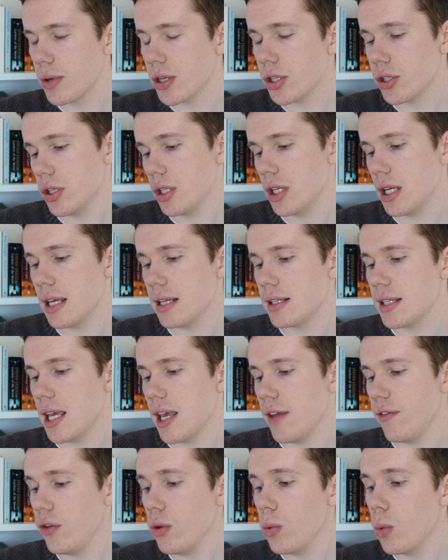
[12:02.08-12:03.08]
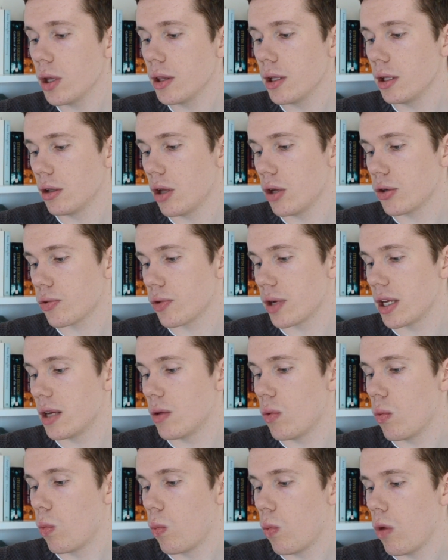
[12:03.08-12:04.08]
question, is if you won the
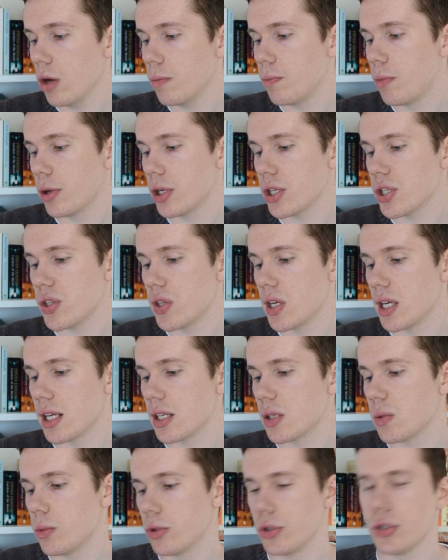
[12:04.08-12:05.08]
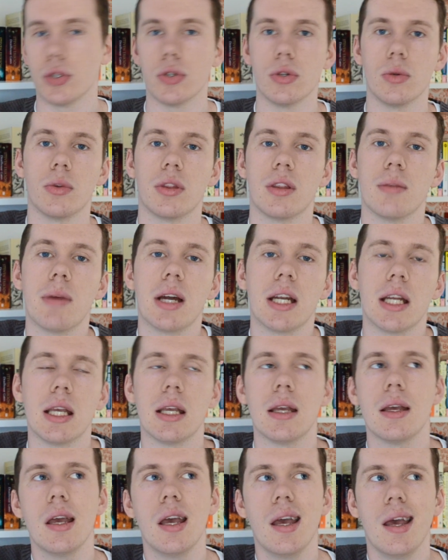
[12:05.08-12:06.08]
lottery, what bookish things would you do with the
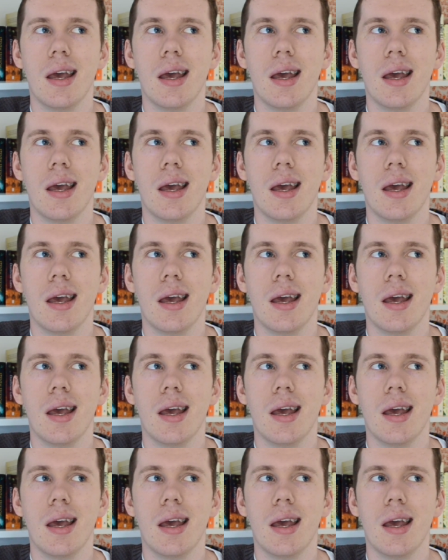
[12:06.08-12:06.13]
money?